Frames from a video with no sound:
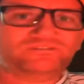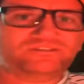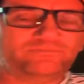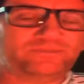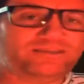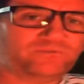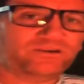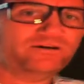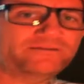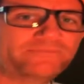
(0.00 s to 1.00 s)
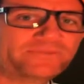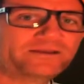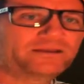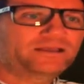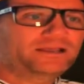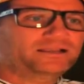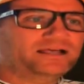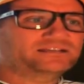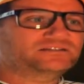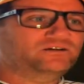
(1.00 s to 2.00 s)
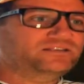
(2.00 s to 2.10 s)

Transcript: something we got last night.